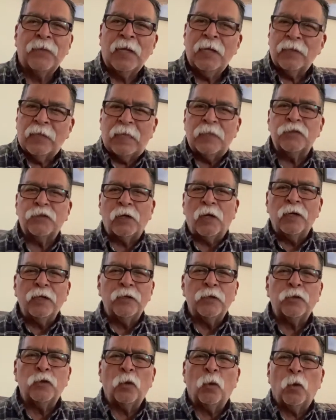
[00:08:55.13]
They
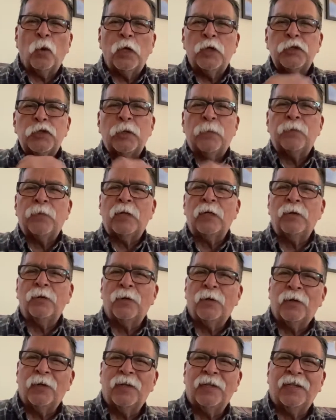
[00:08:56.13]
started to worship the
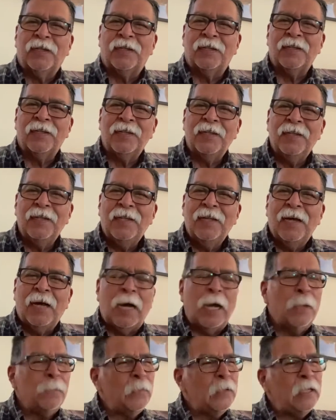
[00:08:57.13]
Lord.
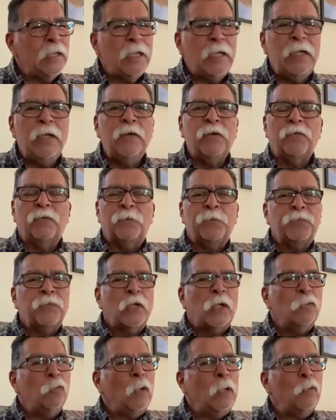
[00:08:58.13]
I believe
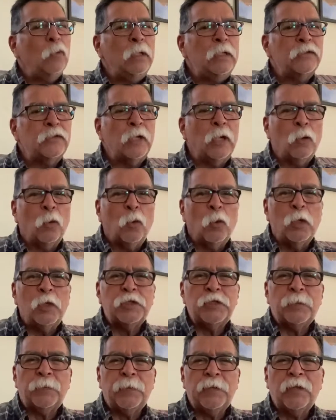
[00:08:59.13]
when we start
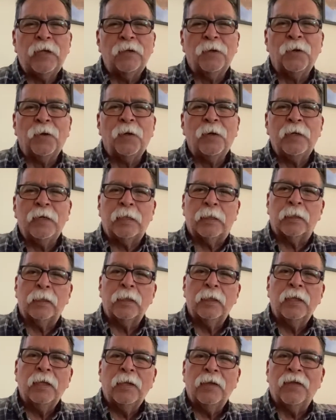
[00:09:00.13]
worshiping the Lord
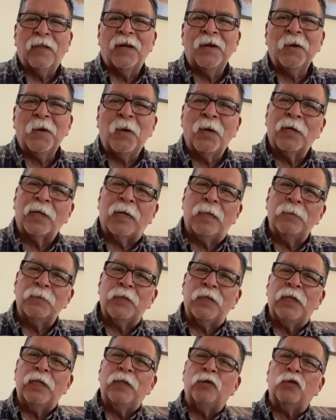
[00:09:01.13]

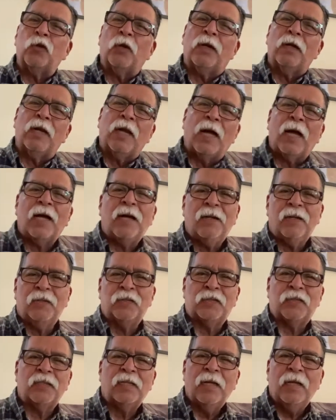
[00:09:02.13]
comes into our
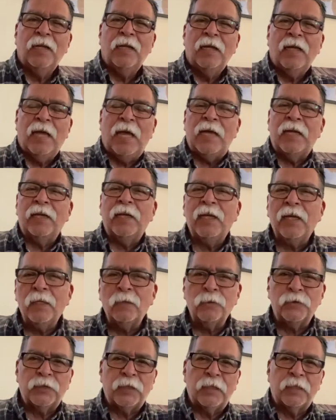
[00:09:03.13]
lives and
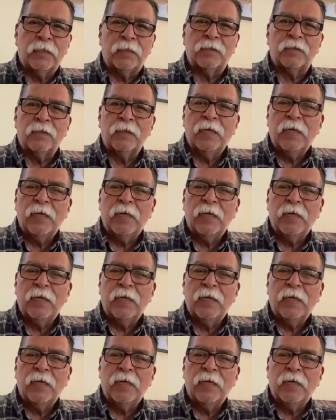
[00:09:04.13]
heals us